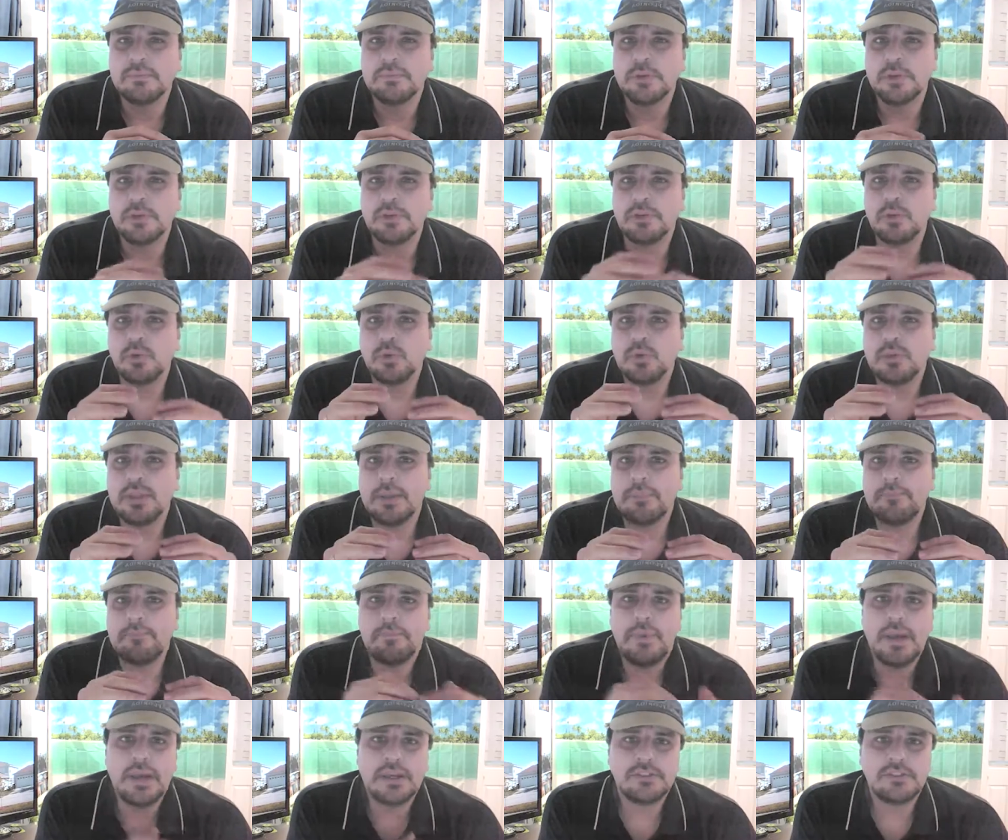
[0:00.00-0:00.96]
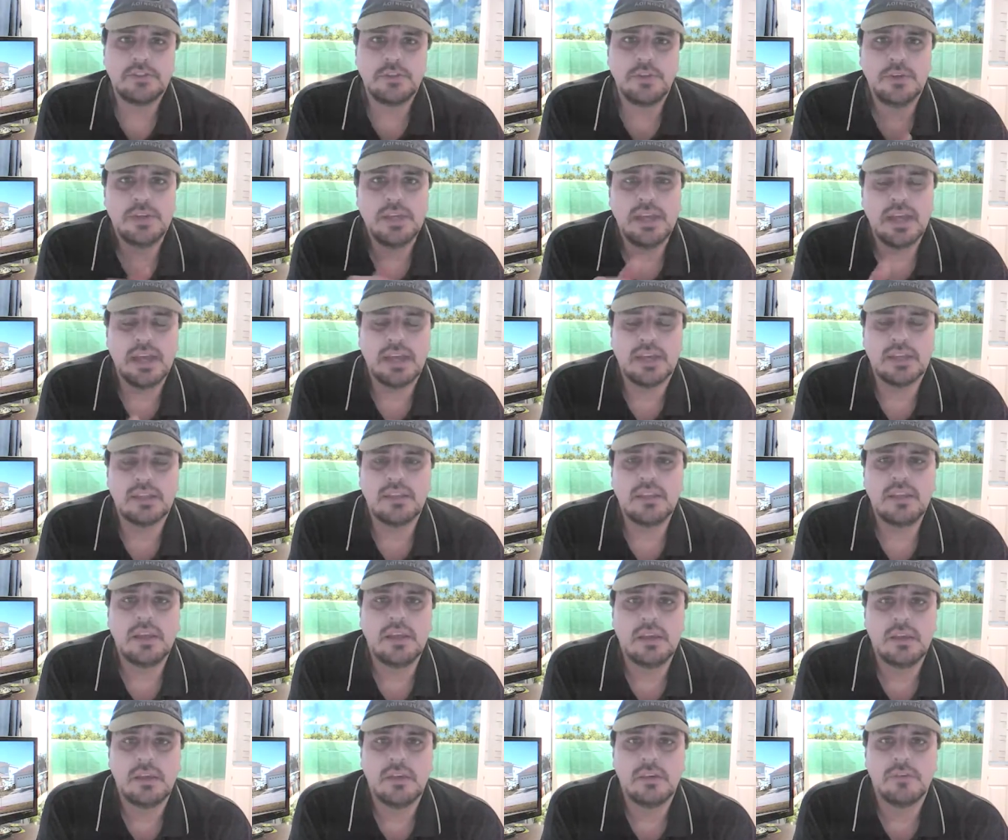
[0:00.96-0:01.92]
you're doing the best you
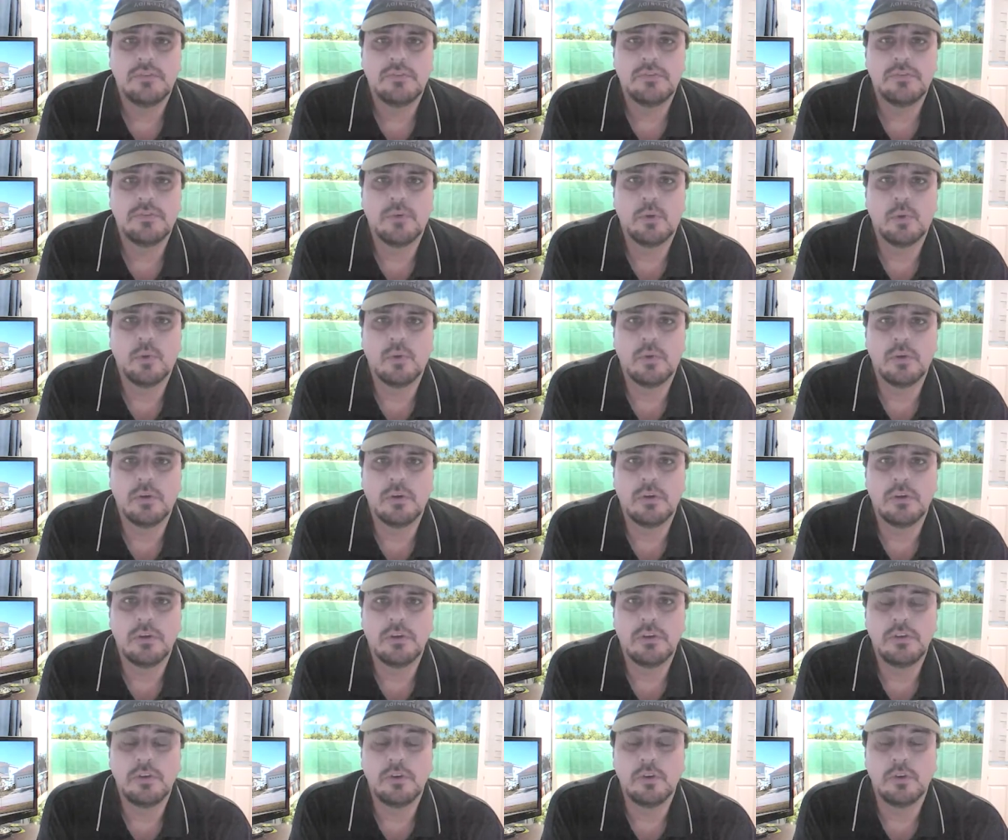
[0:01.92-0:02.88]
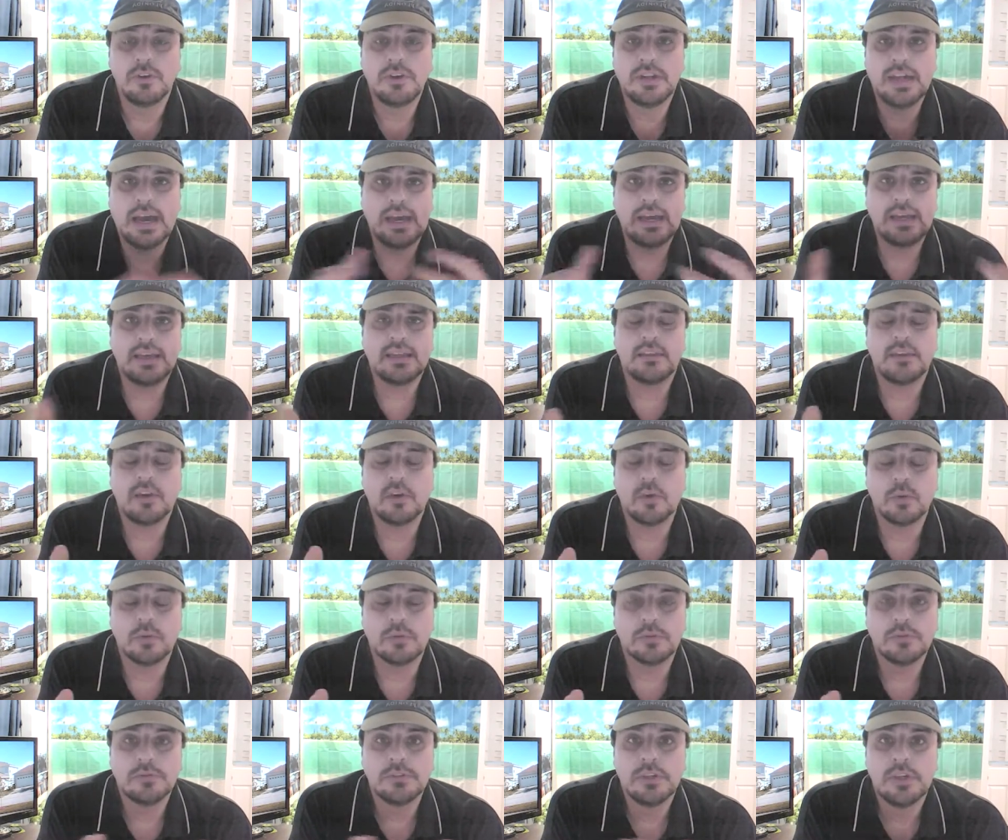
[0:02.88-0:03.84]
can for your diet
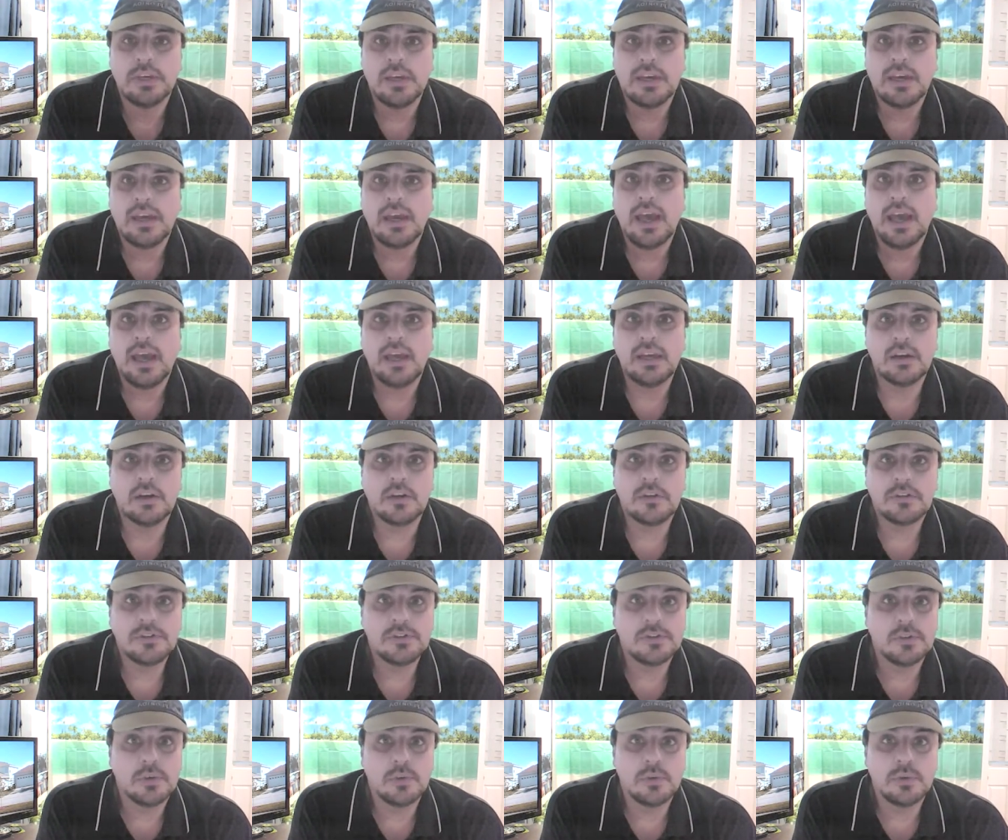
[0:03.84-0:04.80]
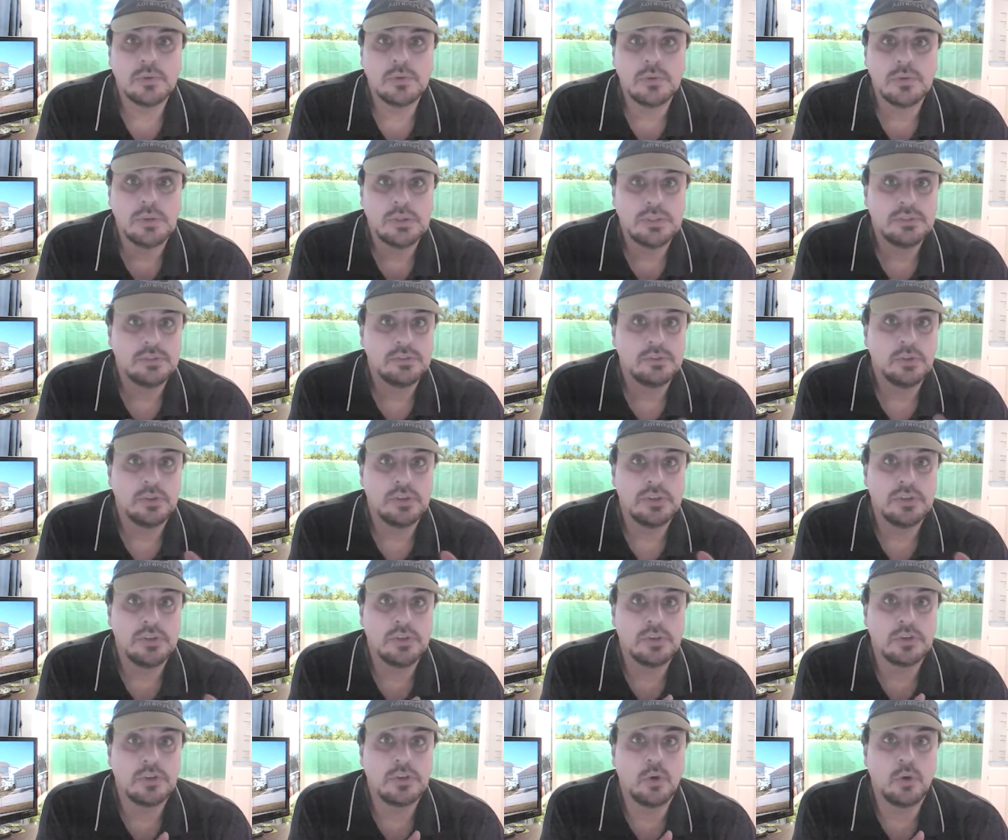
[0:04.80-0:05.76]
goals, and also so
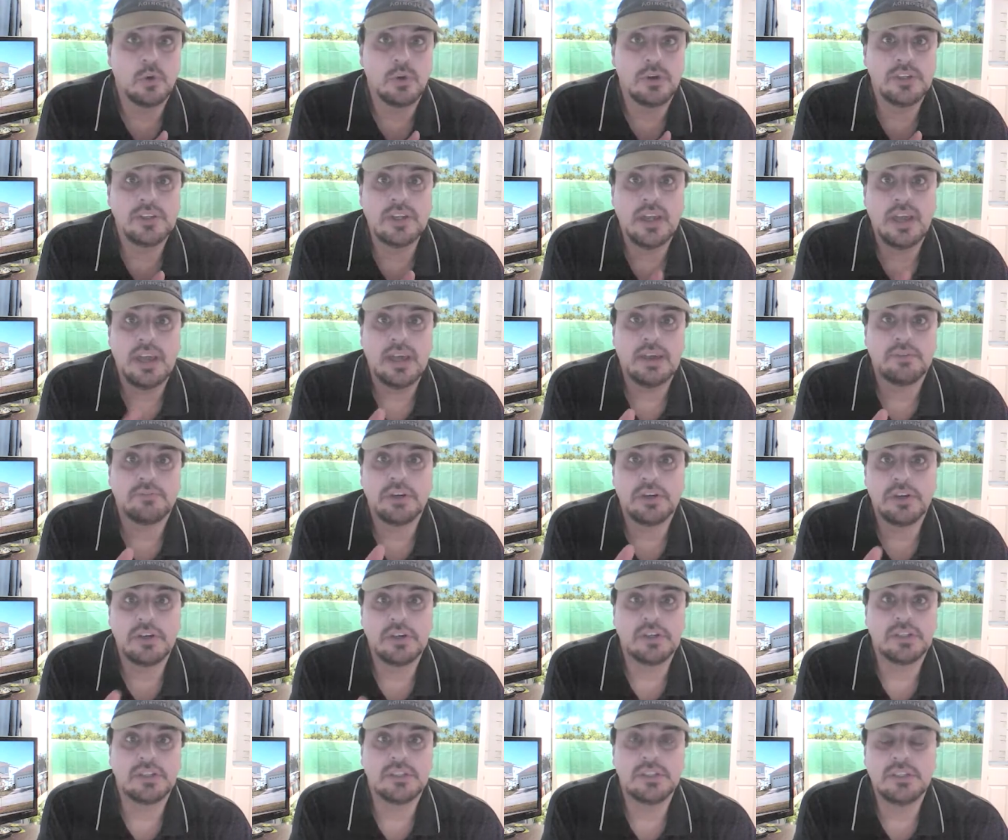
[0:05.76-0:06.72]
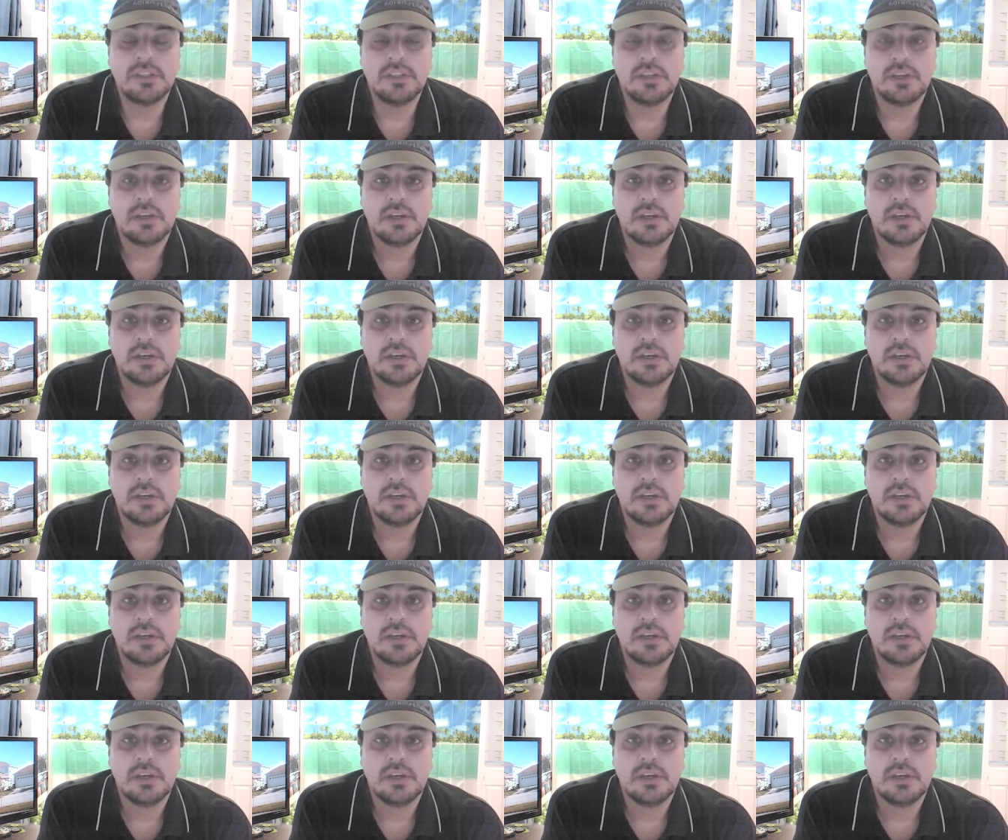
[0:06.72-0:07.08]
that you're going to have a good